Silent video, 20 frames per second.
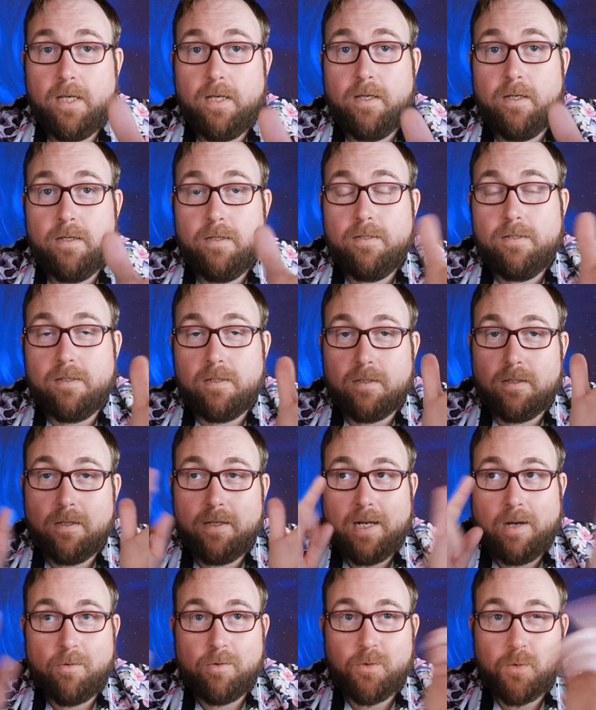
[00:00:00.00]
is
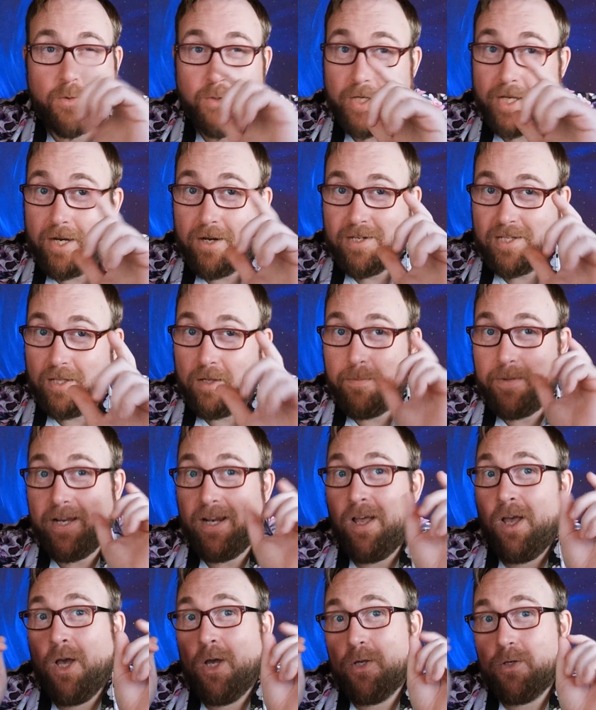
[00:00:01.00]
now we're switching gears a little bit